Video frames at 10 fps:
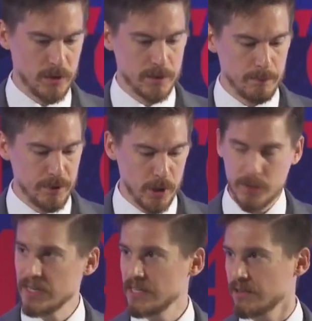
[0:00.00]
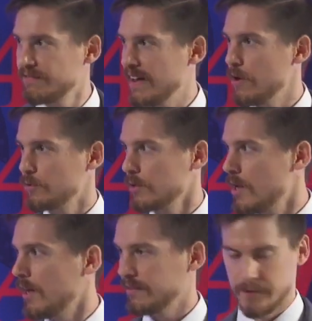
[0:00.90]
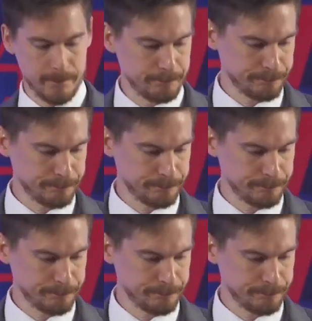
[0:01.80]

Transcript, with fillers: which beauty is either found or lost.